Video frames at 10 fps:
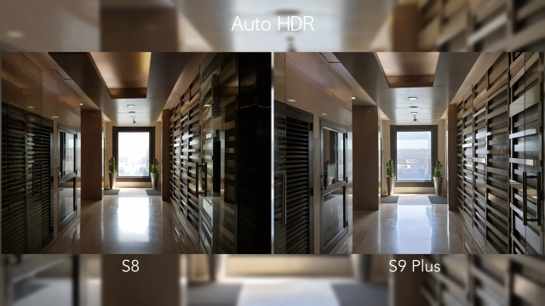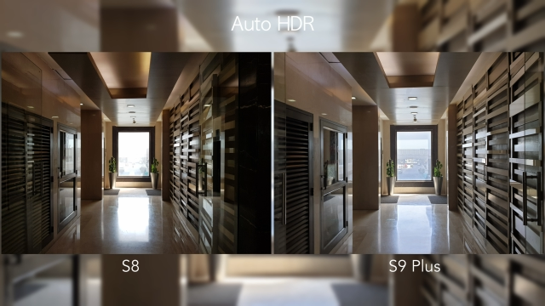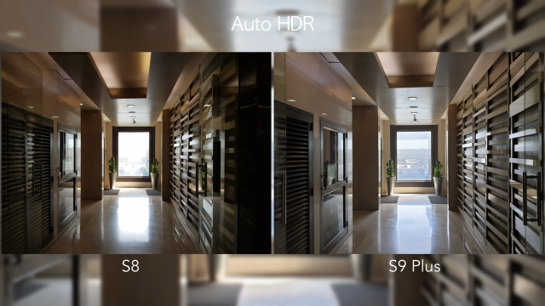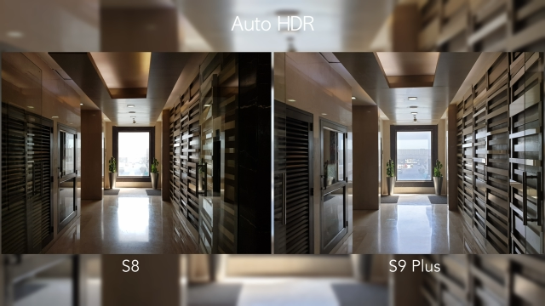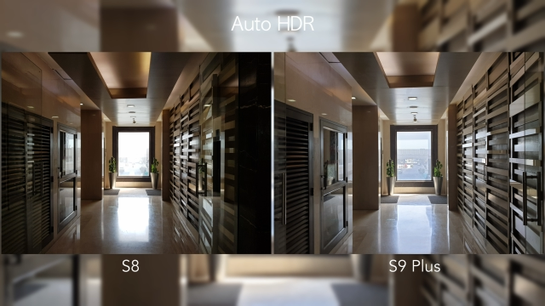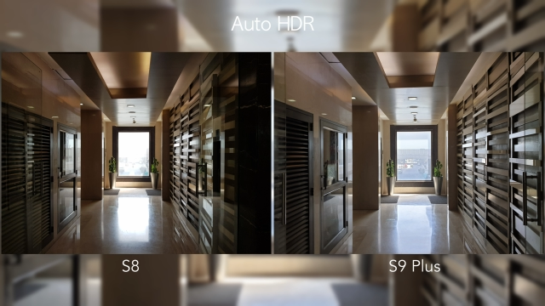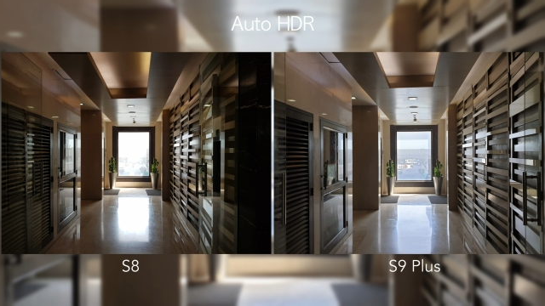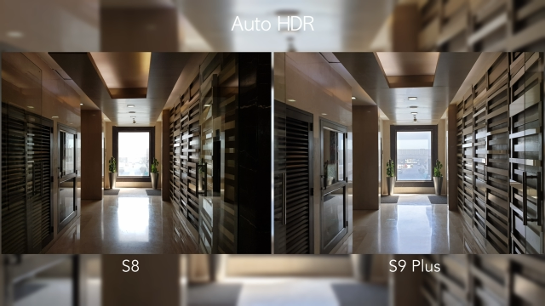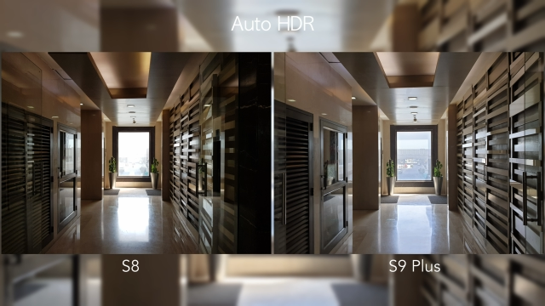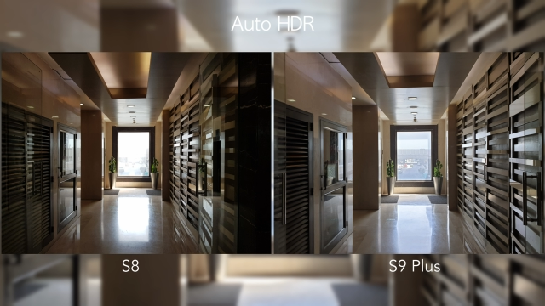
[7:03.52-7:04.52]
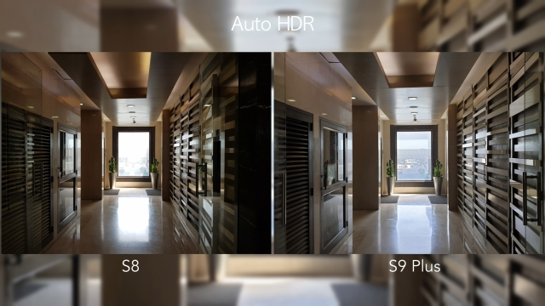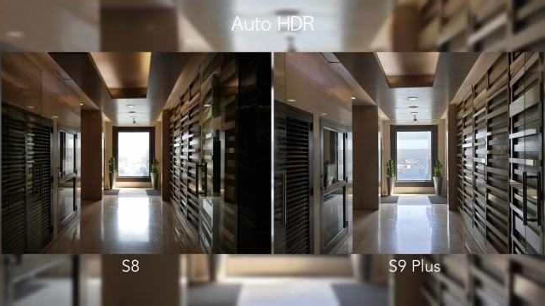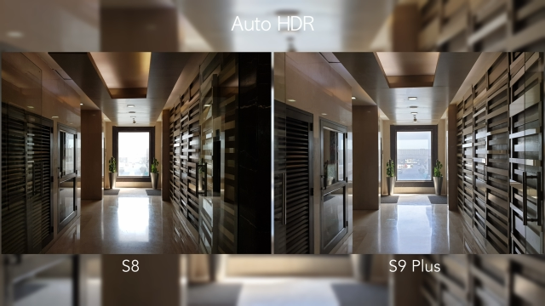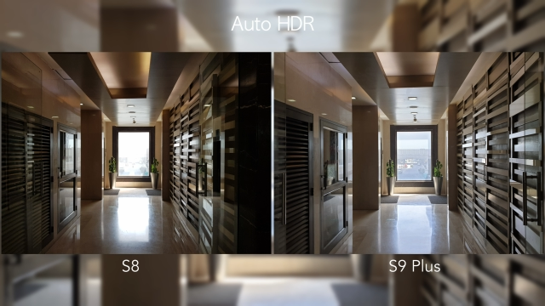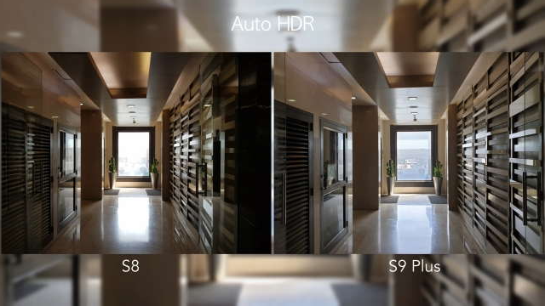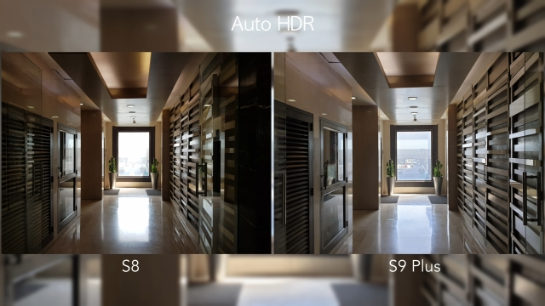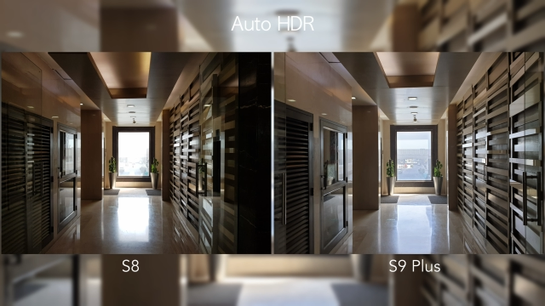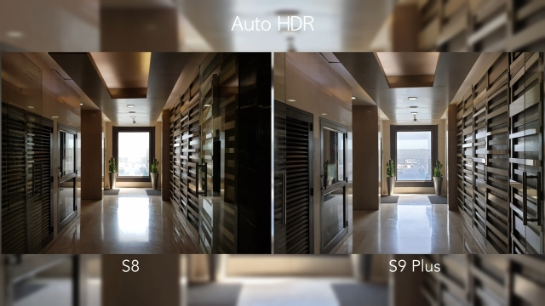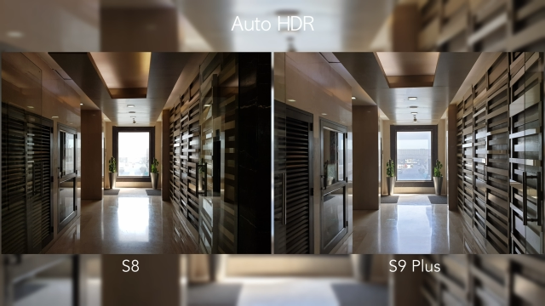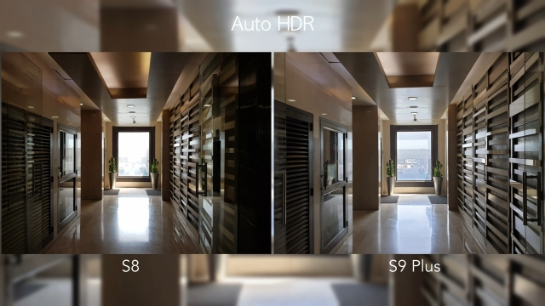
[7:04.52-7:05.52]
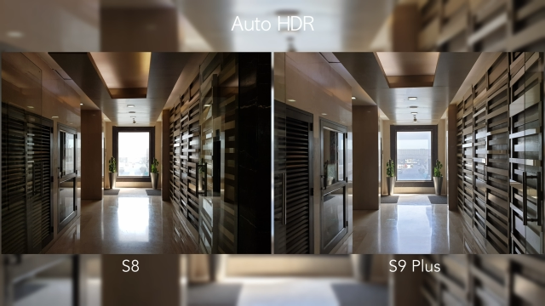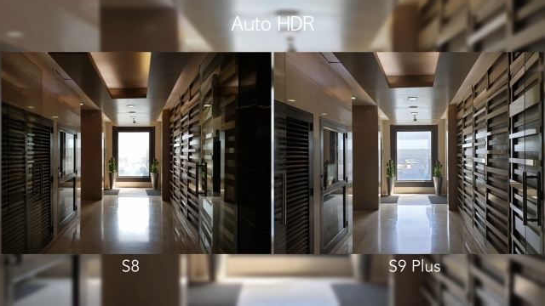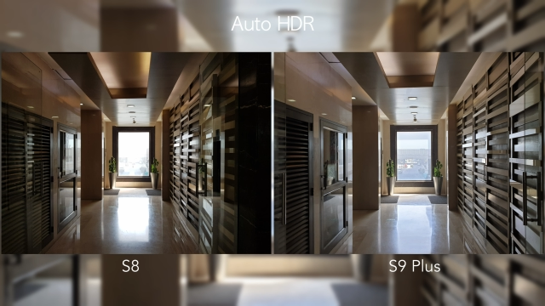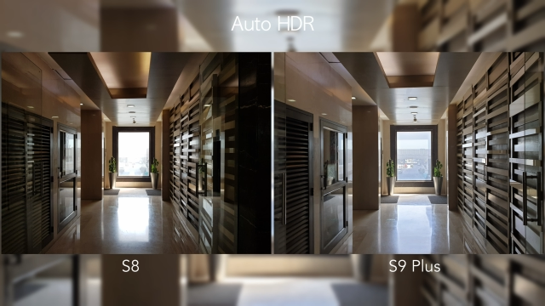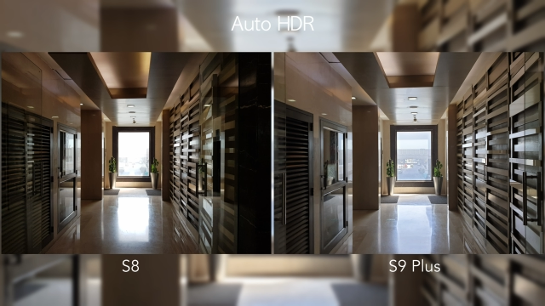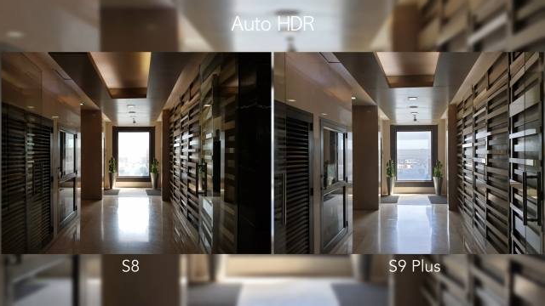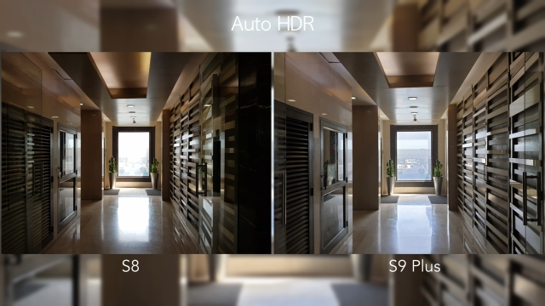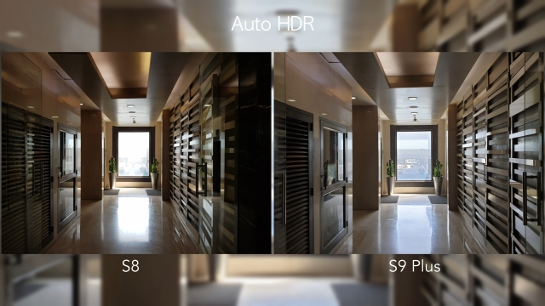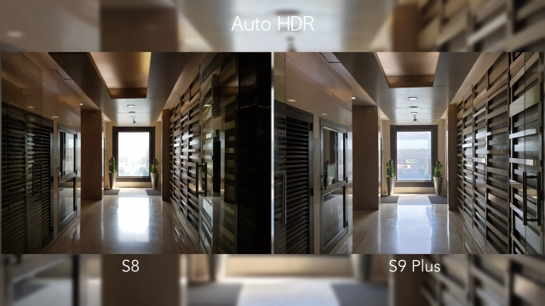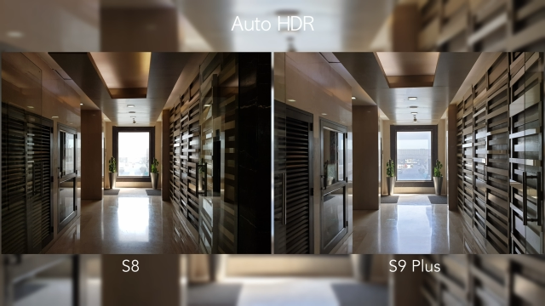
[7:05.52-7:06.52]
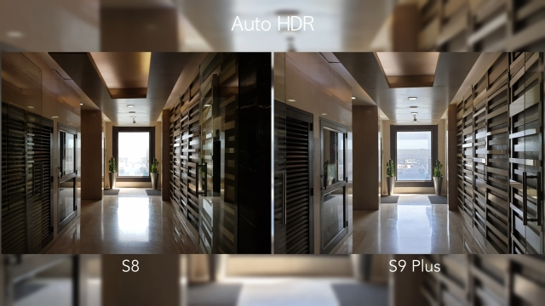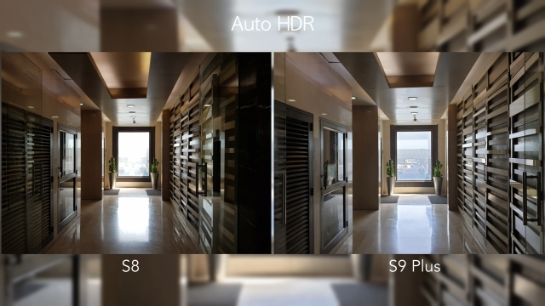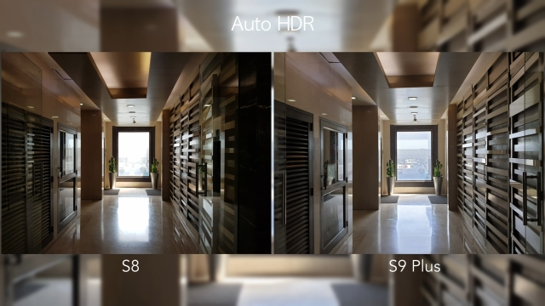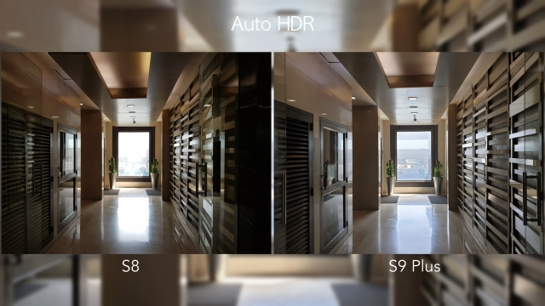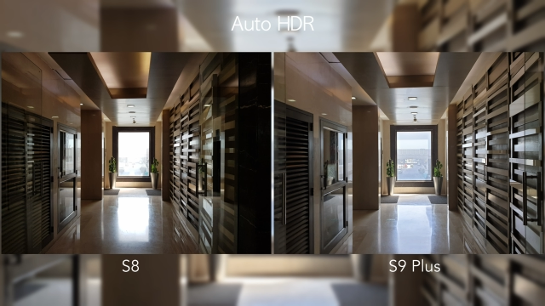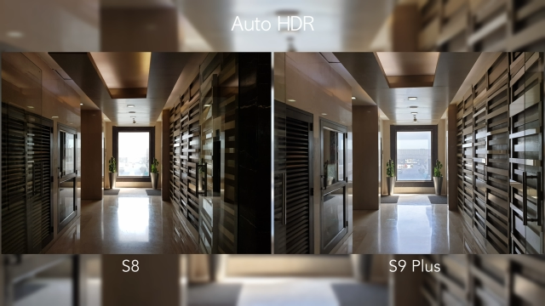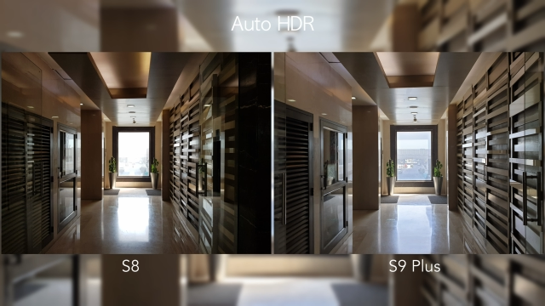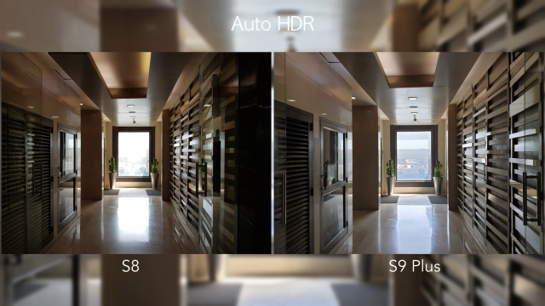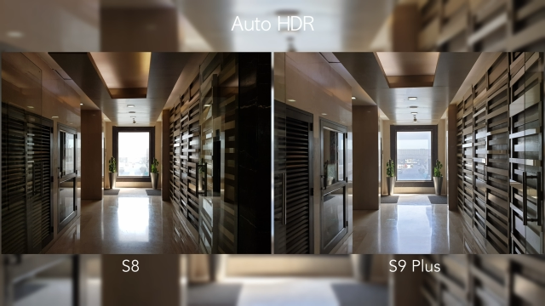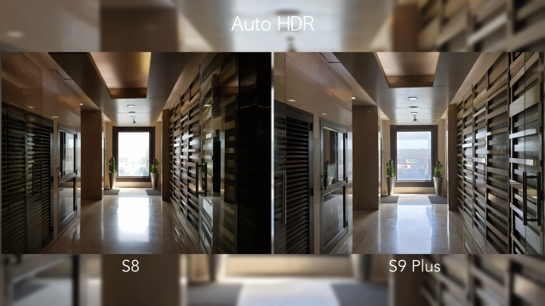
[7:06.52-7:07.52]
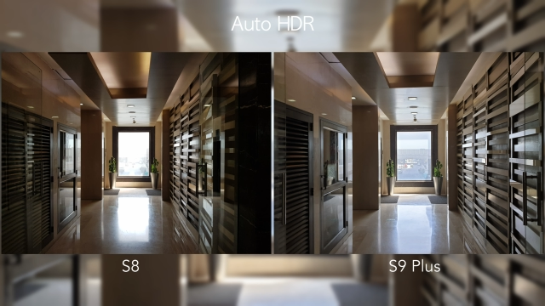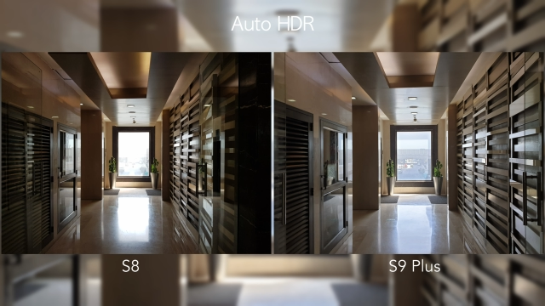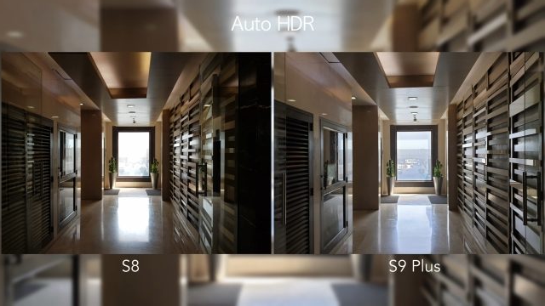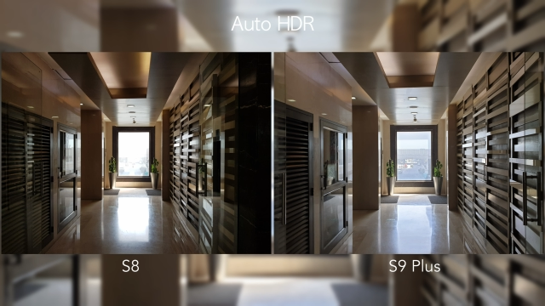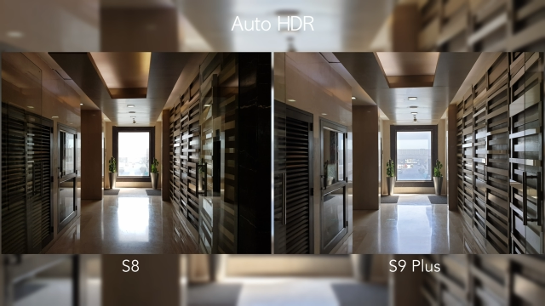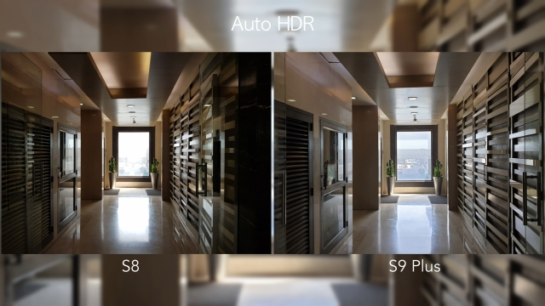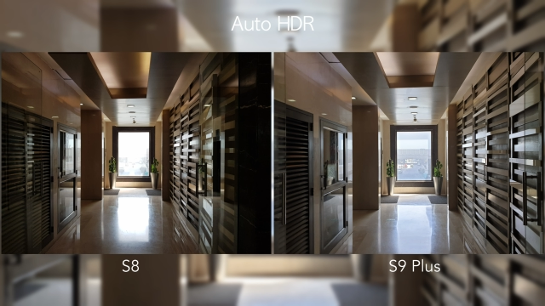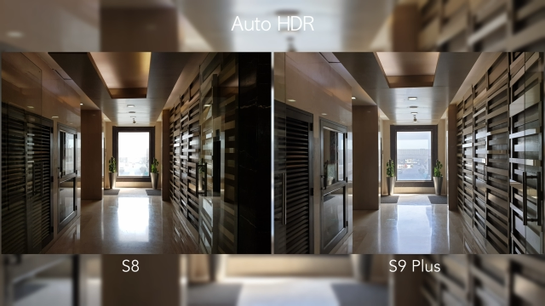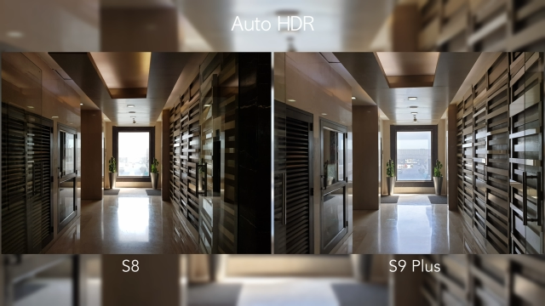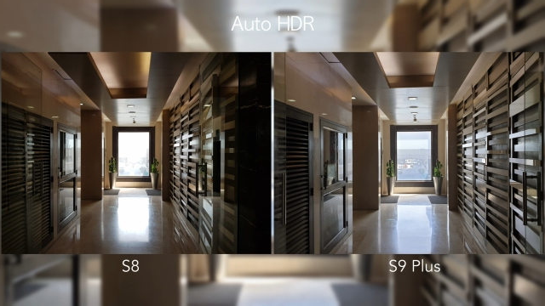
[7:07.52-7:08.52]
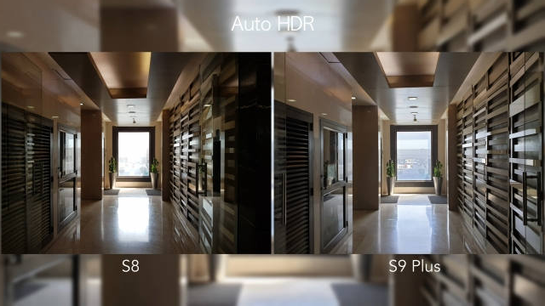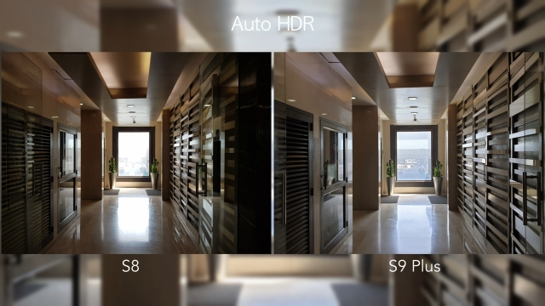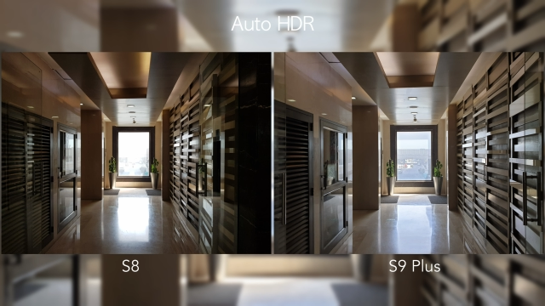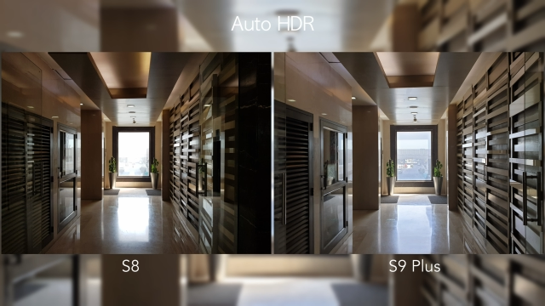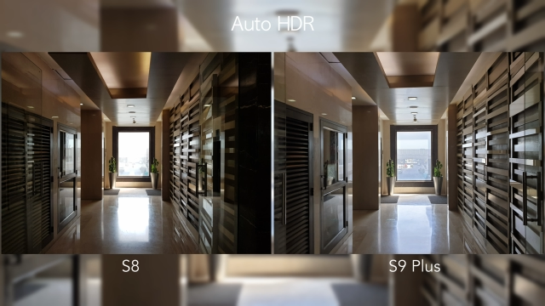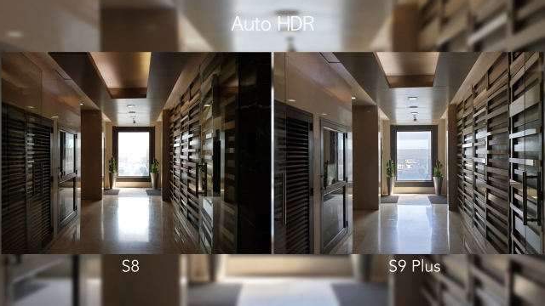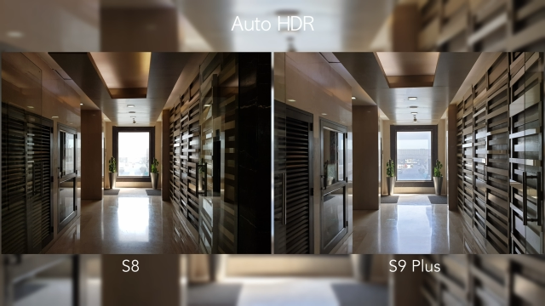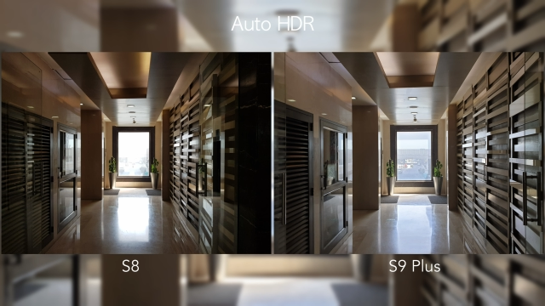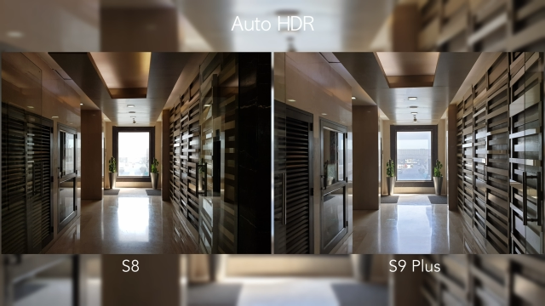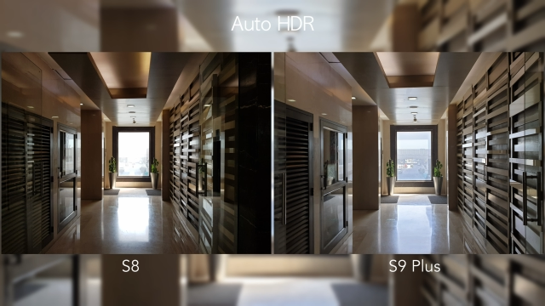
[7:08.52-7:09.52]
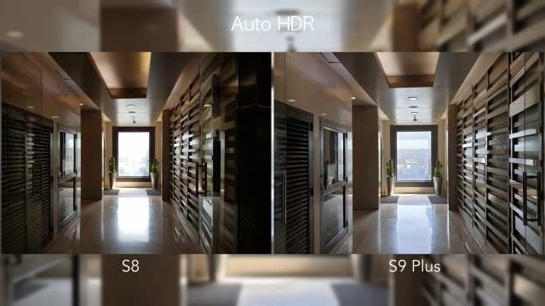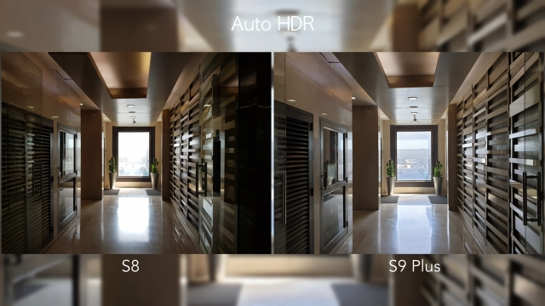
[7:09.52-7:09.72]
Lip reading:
(no speaker visible)